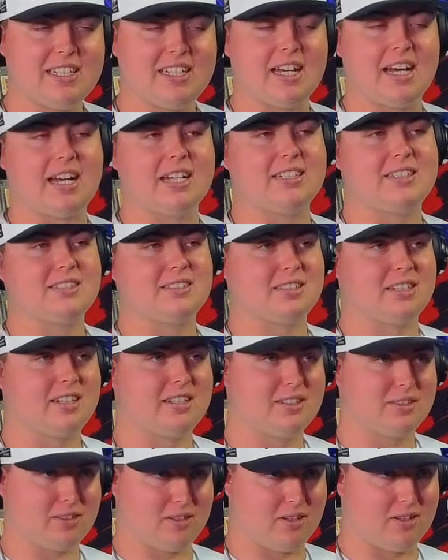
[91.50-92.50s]
not to
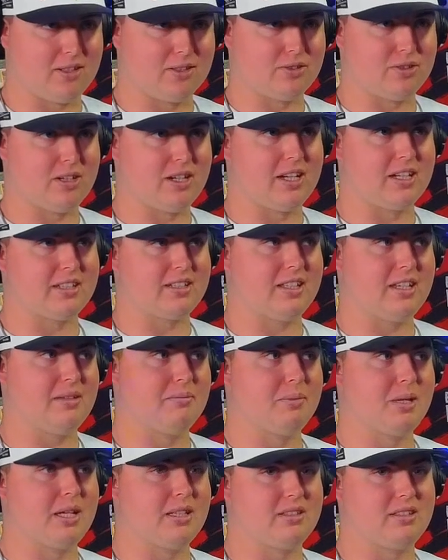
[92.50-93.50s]
sign his contract
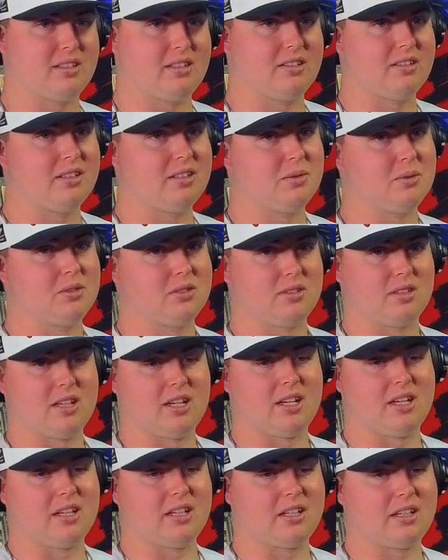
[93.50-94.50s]
and basically was
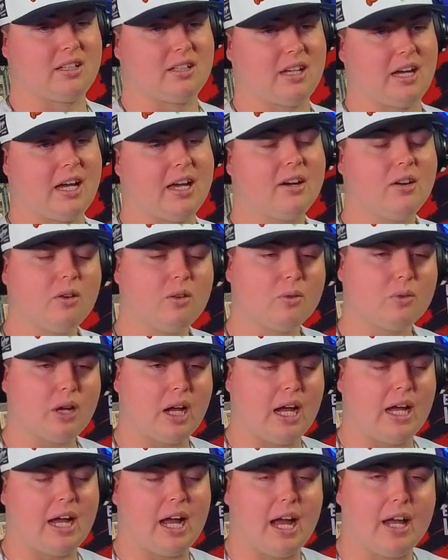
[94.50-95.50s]
like, I
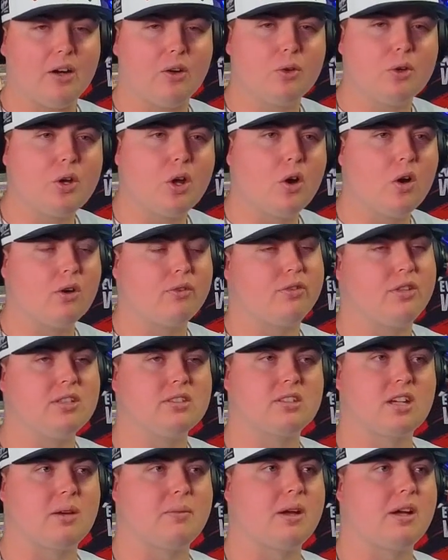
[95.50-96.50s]
don't know if
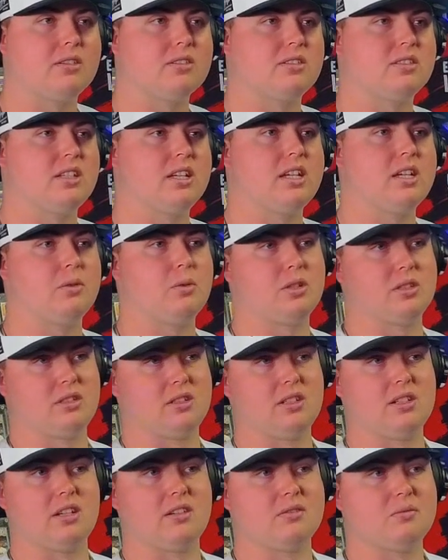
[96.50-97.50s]
he's come out and said it
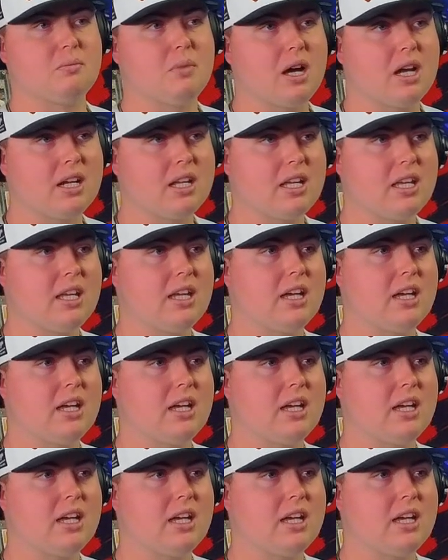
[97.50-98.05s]
wasn't enough money.